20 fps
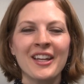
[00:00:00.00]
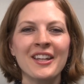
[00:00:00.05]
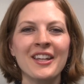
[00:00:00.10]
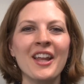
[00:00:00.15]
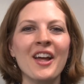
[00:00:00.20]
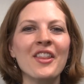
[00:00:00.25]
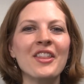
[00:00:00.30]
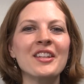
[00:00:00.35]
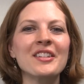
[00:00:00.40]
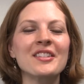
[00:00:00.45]

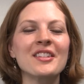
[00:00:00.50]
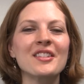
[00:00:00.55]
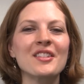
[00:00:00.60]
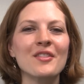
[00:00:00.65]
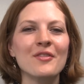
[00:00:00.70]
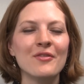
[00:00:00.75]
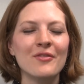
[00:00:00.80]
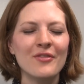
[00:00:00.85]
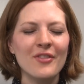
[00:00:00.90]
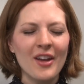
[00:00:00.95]
Now this is
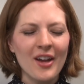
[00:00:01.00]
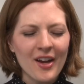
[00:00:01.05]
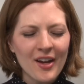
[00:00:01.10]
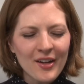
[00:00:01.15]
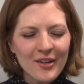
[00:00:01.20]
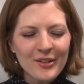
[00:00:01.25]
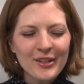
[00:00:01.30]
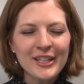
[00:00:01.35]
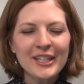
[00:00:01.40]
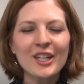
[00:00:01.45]
a
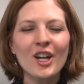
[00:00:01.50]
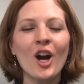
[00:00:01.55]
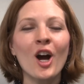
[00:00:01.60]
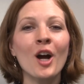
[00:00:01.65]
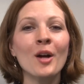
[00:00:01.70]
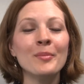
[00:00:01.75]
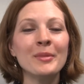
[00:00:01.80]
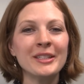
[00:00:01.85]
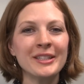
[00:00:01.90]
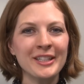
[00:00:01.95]
very
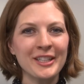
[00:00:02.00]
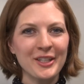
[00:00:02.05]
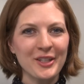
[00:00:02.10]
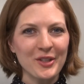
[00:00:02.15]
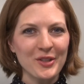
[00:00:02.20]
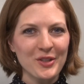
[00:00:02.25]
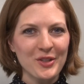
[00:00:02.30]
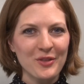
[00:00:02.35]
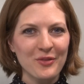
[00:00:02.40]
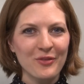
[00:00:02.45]
commonly
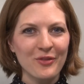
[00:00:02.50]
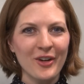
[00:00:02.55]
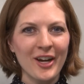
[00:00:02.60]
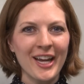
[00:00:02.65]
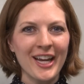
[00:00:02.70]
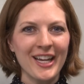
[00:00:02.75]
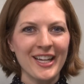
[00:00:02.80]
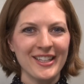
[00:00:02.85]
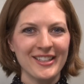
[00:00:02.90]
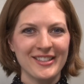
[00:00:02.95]
used
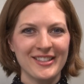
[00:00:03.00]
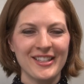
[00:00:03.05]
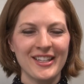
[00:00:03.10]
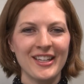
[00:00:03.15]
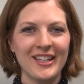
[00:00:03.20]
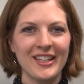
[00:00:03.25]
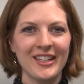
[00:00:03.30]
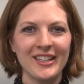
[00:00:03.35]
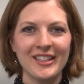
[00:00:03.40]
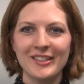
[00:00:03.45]
phrase
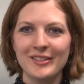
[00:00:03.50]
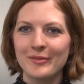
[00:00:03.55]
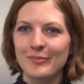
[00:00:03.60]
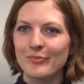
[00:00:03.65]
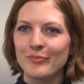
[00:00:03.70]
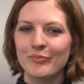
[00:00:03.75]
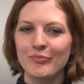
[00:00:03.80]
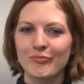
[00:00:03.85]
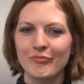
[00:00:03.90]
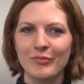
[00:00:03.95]

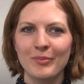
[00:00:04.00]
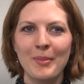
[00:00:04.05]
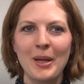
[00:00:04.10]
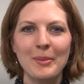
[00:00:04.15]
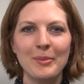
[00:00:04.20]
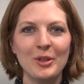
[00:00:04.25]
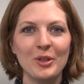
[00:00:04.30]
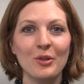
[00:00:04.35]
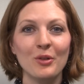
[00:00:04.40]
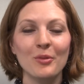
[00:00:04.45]
in
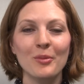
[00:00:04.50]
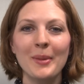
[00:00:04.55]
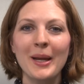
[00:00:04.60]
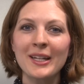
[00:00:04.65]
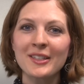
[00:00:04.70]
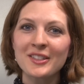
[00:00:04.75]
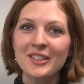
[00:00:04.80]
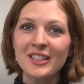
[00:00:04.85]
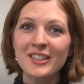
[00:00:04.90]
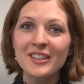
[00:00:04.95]
maybe your
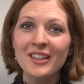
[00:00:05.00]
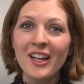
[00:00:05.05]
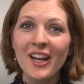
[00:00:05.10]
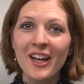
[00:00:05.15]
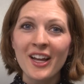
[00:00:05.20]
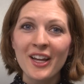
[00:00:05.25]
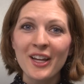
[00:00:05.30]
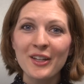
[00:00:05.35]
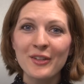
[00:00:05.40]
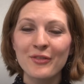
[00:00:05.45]
romantic
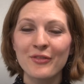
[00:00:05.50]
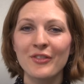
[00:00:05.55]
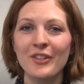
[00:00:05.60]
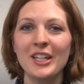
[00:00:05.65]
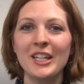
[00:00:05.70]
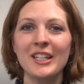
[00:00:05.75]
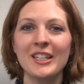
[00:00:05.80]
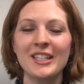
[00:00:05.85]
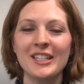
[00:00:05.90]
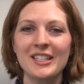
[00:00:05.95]
life,
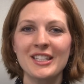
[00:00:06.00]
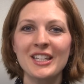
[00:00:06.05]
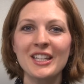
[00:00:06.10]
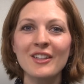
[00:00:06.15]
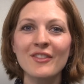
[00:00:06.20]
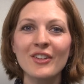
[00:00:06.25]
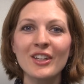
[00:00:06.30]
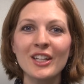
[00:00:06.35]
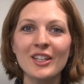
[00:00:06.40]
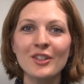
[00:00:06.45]
in the
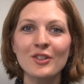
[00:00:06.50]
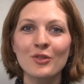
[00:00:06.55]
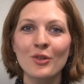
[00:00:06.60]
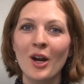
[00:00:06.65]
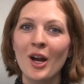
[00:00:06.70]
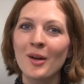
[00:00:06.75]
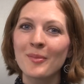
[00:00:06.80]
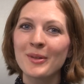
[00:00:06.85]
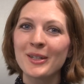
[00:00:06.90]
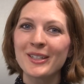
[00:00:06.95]
T V
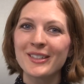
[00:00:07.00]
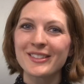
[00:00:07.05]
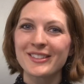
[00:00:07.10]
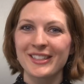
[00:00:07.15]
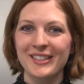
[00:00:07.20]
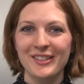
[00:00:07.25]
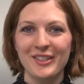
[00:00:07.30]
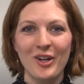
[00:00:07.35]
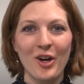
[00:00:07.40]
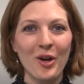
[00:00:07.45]
dramas
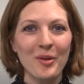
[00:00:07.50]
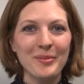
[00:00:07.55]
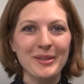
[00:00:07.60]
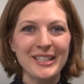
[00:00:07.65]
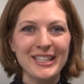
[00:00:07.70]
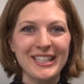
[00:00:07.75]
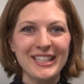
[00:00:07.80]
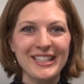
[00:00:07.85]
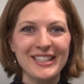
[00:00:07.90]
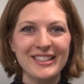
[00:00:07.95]
and
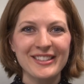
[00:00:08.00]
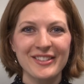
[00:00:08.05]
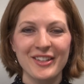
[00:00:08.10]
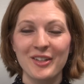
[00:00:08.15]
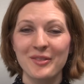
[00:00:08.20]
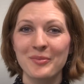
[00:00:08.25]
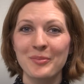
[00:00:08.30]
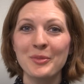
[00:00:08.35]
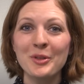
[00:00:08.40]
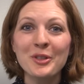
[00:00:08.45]
comedies,
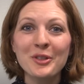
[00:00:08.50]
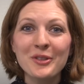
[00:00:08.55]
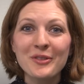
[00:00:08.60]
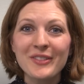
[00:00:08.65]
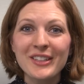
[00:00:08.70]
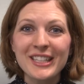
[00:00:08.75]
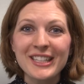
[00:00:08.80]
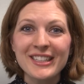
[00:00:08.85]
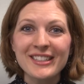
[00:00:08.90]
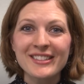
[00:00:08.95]
on
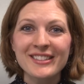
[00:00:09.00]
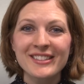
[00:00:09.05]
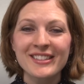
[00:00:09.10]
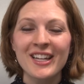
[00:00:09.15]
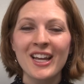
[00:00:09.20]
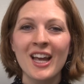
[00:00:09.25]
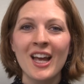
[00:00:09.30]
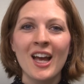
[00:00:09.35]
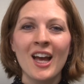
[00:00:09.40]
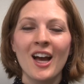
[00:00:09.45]
movies.
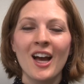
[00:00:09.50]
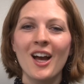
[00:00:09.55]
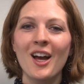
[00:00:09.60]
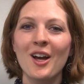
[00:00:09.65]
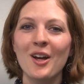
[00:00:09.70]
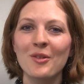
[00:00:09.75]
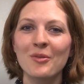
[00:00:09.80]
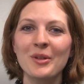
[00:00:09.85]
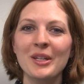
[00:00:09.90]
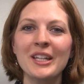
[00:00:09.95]

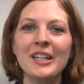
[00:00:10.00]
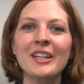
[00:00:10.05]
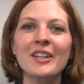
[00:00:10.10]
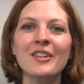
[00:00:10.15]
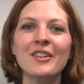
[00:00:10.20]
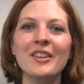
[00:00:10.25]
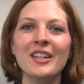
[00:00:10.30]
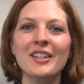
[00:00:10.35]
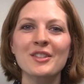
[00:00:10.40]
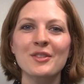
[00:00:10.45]
Uh, we
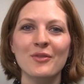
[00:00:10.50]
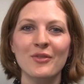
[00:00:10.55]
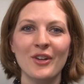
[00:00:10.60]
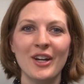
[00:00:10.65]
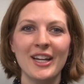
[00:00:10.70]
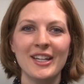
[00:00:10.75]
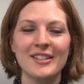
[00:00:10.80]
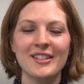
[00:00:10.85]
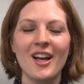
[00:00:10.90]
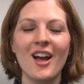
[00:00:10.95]
hear this
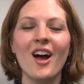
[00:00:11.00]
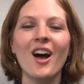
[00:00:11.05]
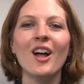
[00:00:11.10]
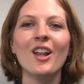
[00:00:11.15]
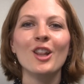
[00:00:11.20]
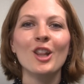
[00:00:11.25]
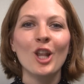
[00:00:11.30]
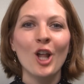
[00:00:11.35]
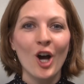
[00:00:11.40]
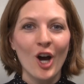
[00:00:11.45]
phrase a
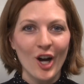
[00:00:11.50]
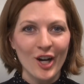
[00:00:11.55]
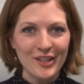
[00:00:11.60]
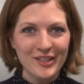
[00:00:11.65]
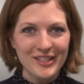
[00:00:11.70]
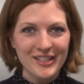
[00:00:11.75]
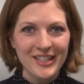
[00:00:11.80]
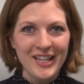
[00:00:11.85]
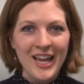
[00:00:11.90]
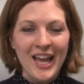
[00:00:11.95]

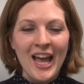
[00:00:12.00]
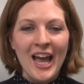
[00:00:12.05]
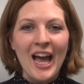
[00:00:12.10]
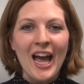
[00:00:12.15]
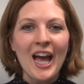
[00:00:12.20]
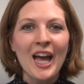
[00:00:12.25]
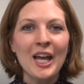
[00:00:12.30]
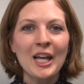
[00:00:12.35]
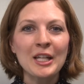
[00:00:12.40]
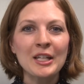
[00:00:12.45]
lot.
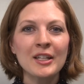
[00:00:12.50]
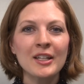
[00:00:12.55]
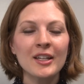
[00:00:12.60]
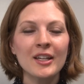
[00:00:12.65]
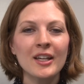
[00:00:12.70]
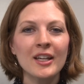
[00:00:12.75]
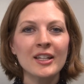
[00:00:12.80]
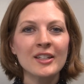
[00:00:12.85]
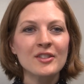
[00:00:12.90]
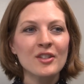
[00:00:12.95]
And
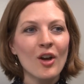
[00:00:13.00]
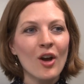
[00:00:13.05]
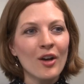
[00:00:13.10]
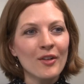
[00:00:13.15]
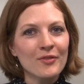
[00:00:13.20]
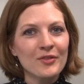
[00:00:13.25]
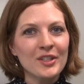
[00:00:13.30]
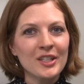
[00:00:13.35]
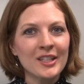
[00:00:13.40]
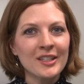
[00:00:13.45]
it's
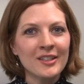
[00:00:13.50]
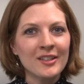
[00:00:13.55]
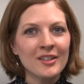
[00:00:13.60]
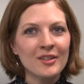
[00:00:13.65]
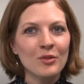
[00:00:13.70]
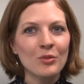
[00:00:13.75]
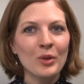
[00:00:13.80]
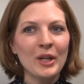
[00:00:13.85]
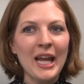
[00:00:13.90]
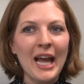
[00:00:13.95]
often
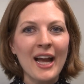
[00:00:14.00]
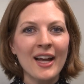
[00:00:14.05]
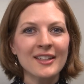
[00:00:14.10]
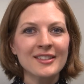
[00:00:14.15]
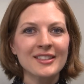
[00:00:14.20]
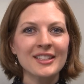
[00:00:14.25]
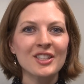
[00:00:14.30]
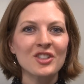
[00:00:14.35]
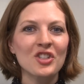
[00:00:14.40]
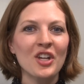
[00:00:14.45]
we
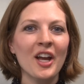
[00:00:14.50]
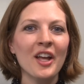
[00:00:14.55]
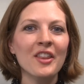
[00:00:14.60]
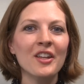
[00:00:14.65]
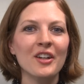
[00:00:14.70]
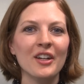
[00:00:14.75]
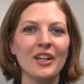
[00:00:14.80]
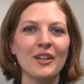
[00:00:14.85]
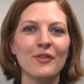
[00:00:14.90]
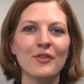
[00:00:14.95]
ask each
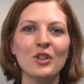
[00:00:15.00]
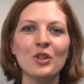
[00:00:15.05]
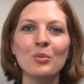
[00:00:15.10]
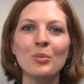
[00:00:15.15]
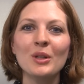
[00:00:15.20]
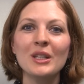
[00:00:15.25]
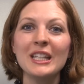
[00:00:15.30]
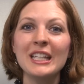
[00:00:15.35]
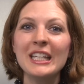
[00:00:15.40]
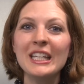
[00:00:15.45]
other if you
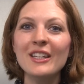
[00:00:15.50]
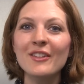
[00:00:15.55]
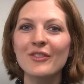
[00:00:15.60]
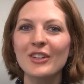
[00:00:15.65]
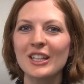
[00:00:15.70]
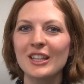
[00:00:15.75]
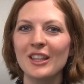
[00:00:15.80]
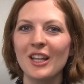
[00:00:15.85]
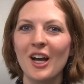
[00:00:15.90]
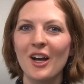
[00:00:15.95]
believe
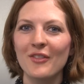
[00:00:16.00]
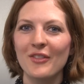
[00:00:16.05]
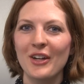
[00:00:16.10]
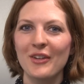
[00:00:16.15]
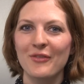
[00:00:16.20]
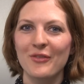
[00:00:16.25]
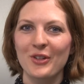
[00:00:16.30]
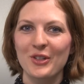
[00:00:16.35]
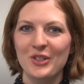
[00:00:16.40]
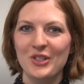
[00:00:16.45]
in love
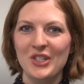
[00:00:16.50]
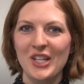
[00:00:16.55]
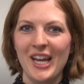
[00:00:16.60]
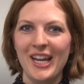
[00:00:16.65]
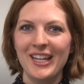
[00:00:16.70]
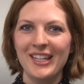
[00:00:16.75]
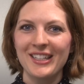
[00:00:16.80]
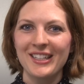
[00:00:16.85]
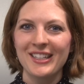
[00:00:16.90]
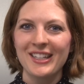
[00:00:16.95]
at first
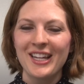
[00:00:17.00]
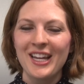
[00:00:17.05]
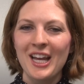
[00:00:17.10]
sight.